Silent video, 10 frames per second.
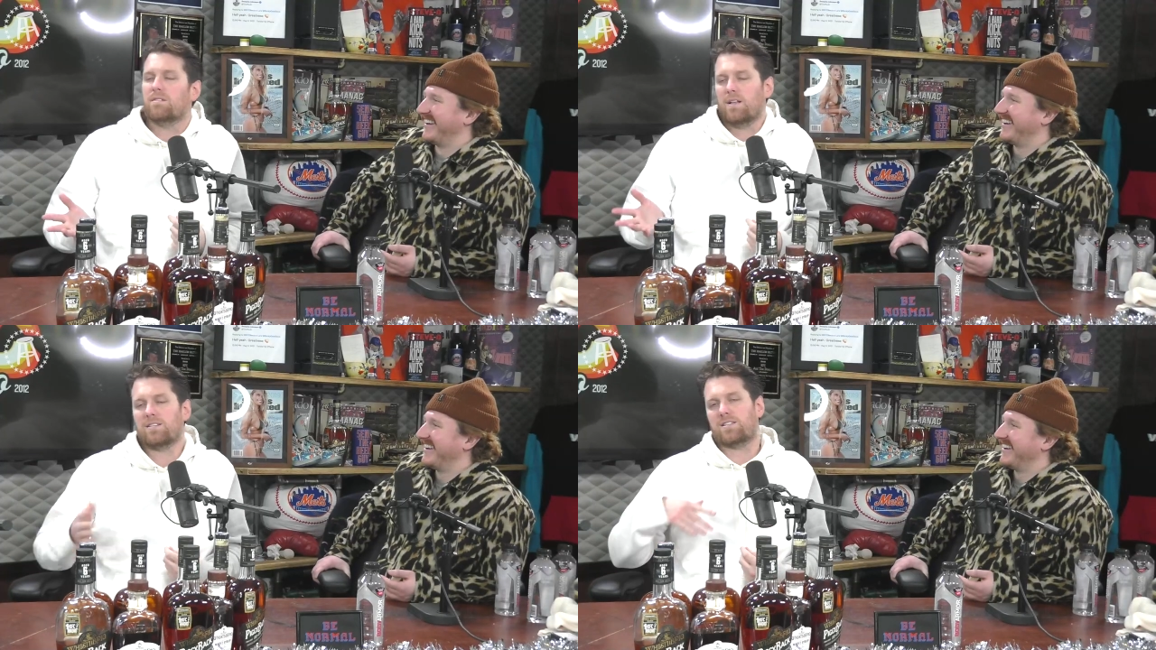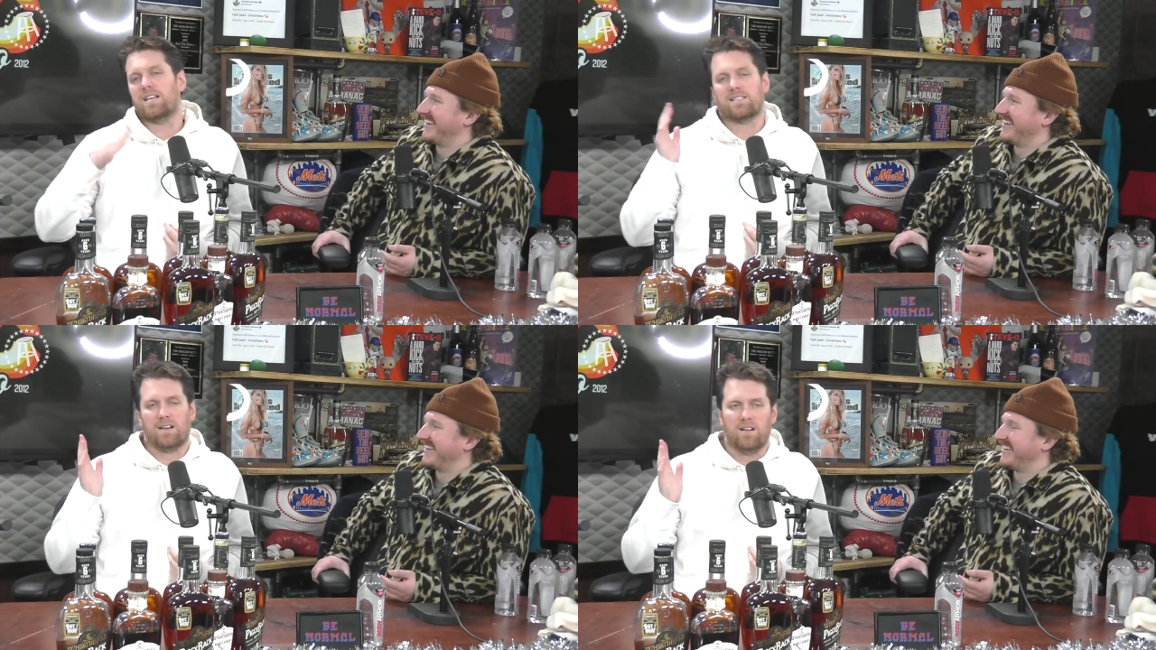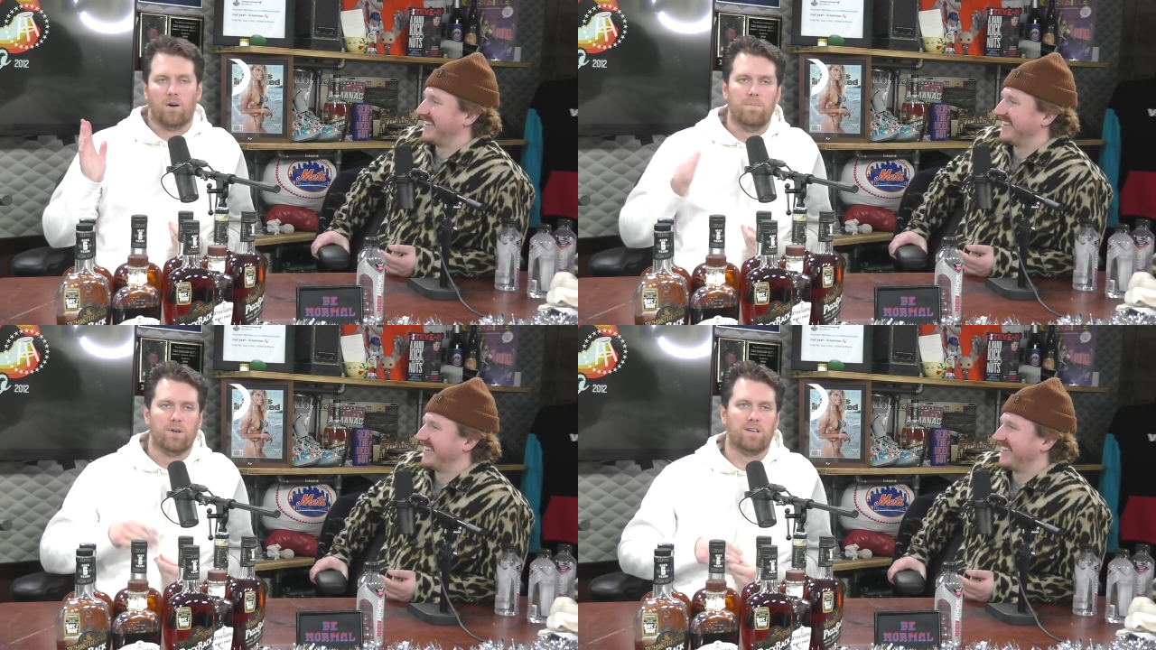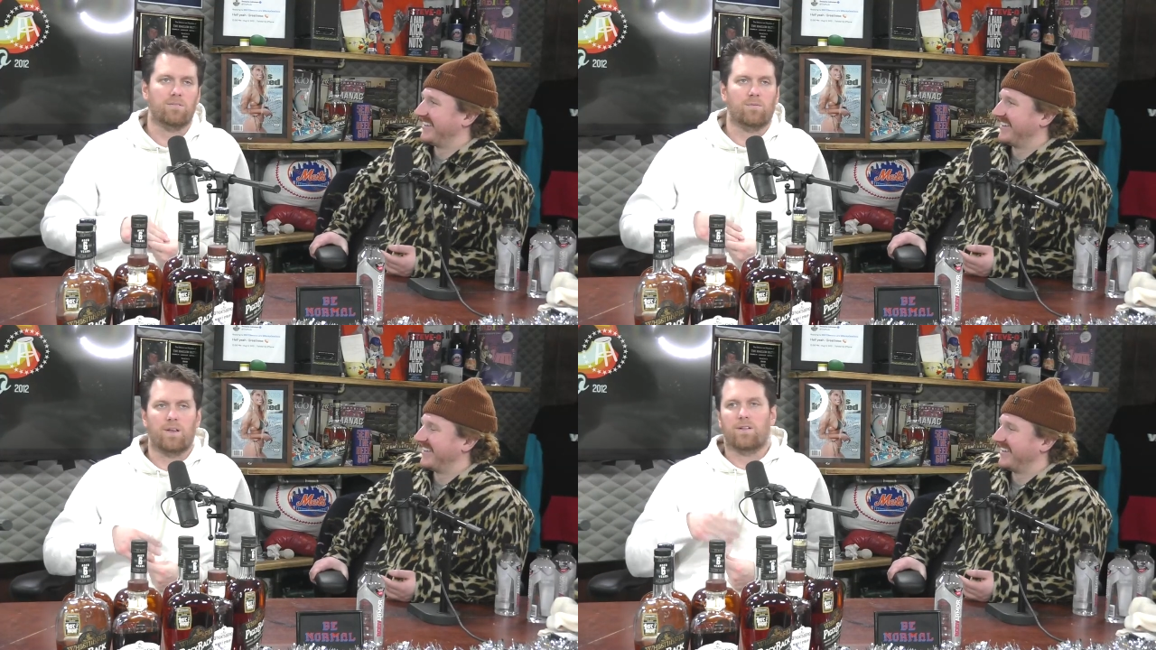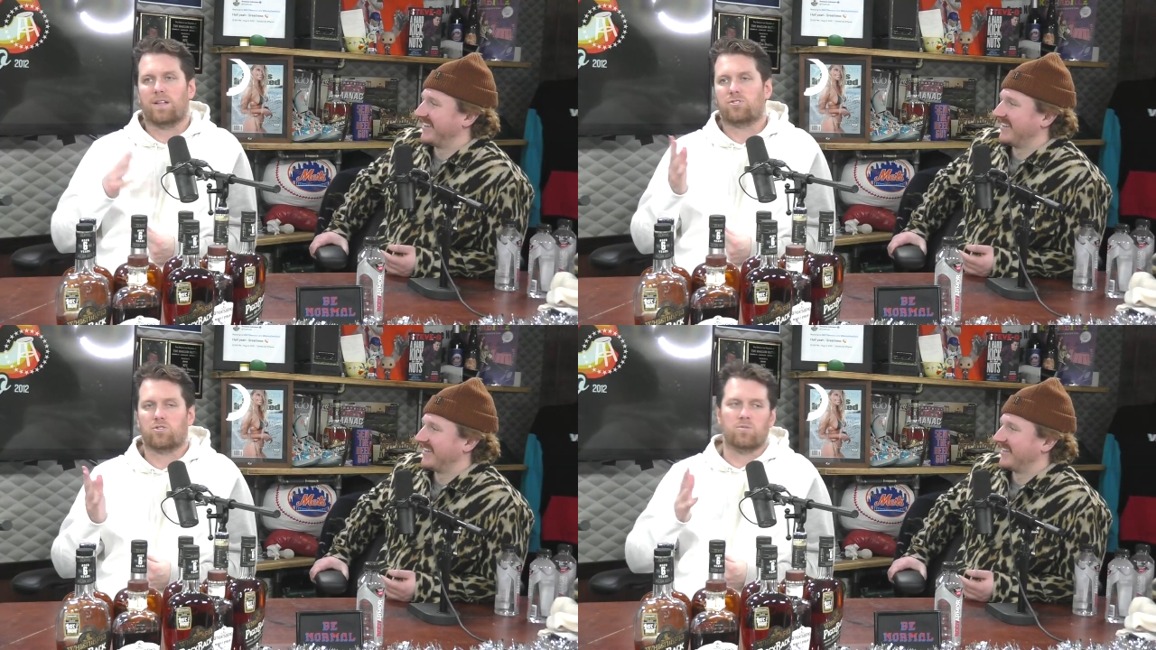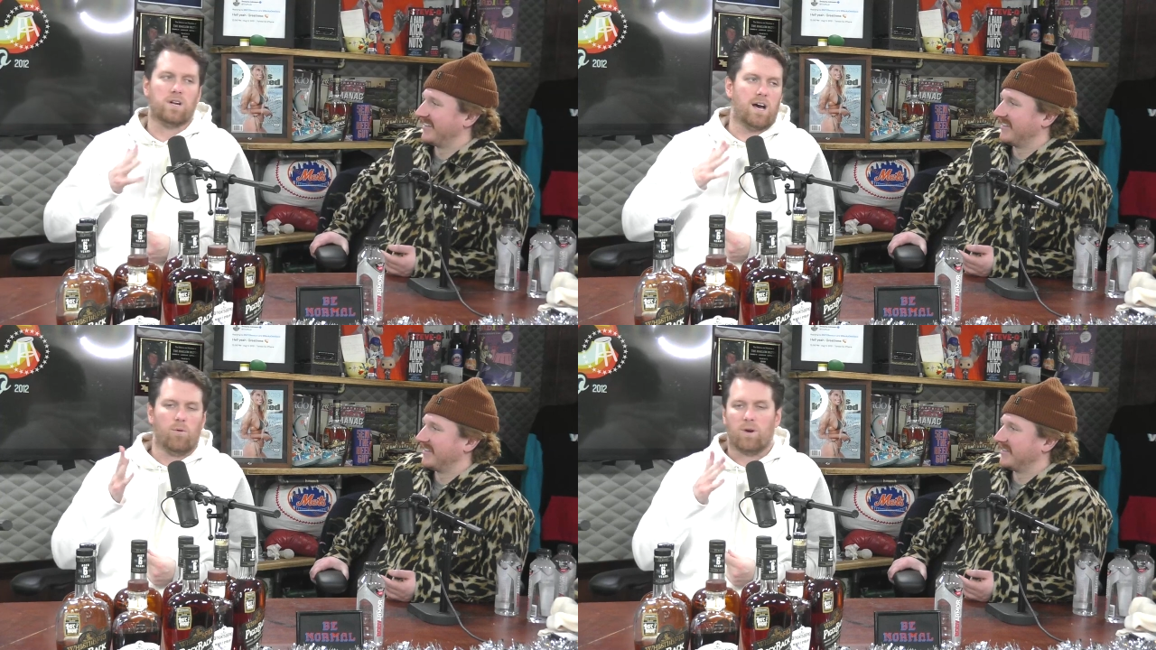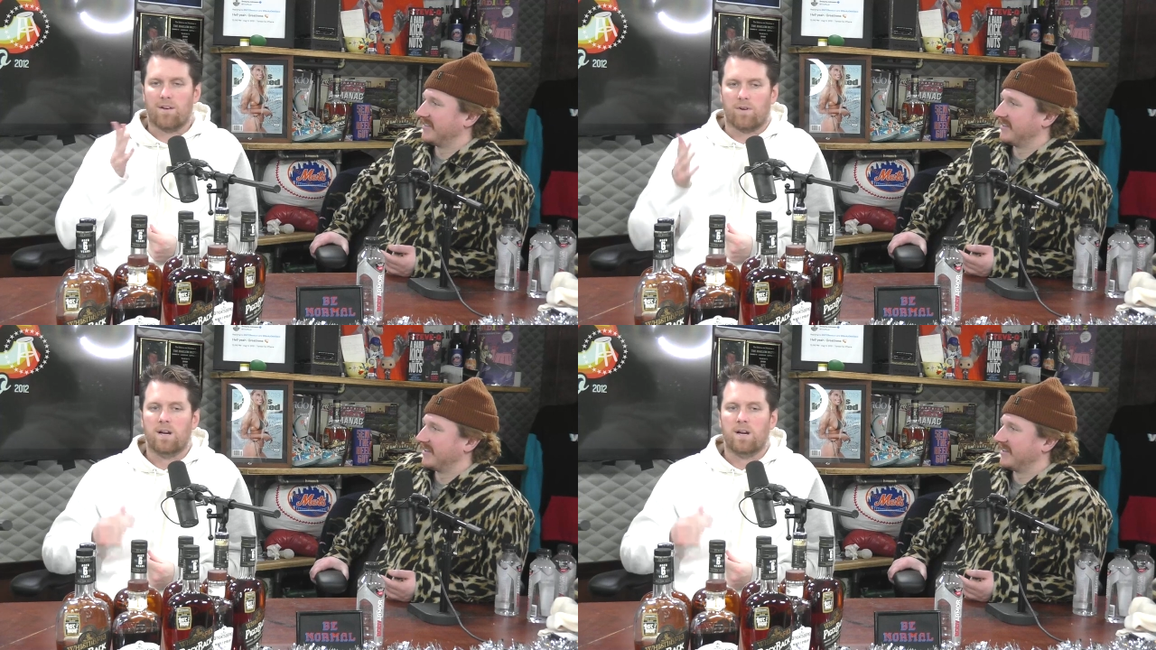Speaker 1: let's say it's not, you know, a million, whether that's true or not or whatever.